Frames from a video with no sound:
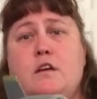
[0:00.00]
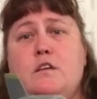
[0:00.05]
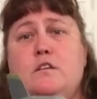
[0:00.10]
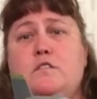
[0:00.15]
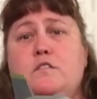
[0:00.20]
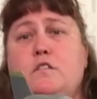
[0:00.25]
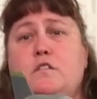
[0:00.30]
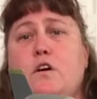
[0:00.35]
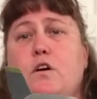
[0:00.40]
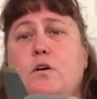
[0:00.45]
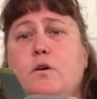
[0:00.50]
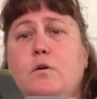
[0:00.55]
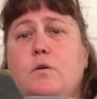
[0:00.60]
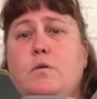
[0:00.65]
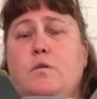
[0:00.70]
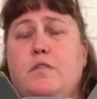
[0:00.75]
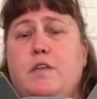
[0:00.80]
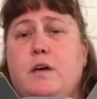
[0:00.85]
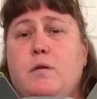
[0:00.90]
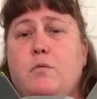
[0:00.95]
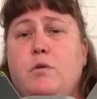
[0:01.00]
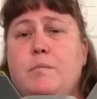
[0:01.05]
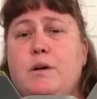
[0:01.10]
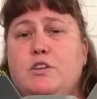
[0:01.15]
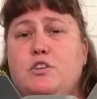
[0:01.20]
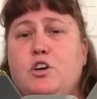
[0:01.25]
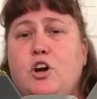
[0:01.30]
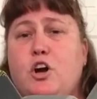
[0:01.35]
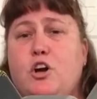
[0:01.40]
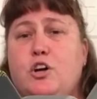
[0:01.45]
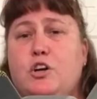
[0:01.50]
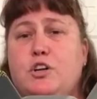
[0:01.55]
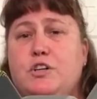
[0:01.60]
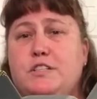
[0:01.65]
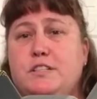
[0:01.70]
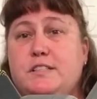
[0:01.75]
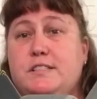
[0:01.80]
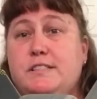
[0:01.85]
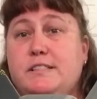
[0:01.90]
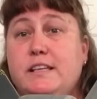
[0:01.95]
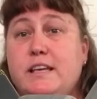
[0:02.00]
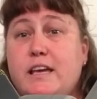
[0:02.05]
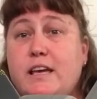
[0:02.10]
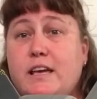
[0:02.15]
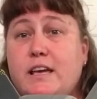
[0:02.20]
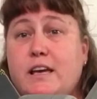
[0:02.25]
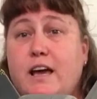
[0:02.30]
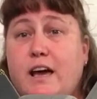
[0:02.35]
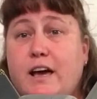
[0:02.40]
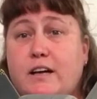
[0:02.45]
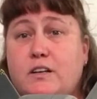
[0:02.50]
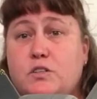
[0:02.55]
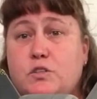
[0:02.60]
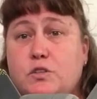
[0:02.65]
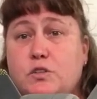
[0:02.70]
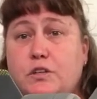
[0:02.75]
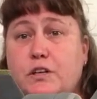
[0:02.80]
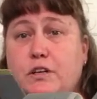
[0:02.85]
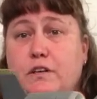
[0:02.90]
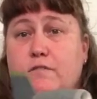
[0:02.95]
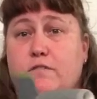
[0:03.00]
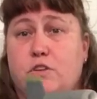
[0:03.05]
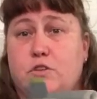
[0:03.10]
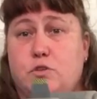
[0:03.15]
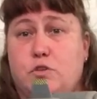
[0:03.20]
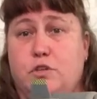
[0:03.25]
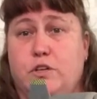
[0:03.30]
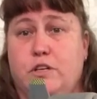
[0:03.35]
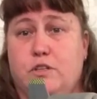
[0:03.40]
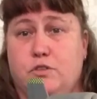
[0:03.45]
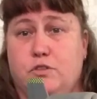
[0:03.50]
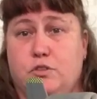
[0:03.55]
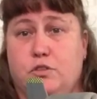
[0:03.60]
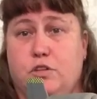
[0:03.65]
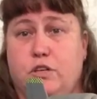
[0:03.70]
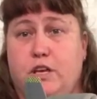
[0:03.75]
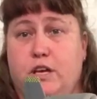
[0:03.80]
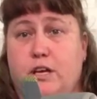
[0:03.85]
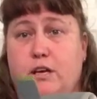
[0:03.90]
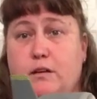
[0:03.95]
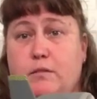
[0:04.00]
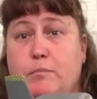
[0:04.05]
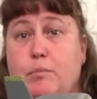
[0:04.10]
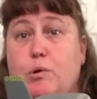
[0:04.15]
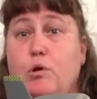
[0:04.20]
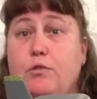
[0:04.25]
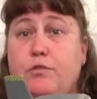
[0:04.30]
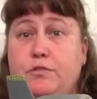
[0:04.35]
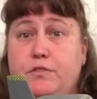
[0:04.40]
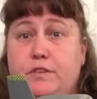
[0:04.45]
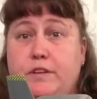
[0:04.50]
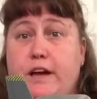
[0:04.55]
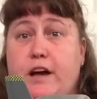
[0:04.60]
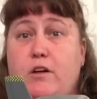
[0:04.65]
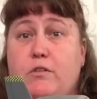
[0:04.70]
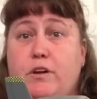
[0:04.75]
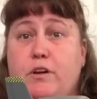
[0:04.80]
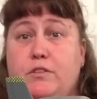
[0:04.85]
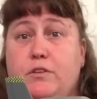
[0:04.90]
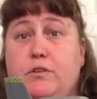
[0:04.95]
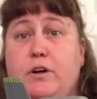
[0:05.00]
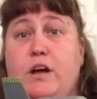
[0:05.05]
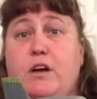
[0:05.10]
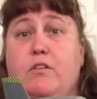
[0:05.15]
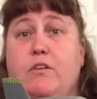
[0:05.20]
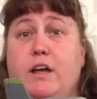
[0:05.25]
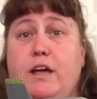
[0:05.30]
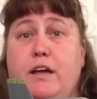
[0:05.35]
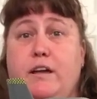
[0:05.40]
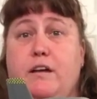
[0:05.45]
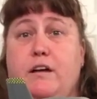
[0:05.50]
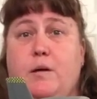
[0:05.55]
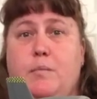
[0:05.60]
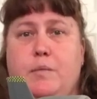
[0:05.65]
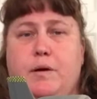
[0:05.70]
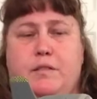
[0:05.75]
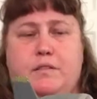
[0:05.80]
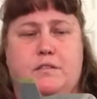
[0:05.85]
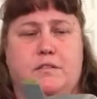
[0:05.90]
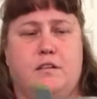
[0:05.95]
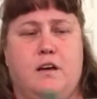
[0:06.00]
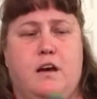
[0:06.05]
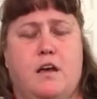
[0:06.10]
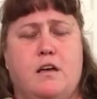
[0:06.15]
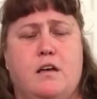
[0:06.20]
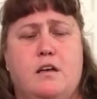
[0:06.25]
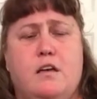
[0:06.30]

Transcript: So they were much harder to see actually visually as you're looking both down at the ground and up at the sky.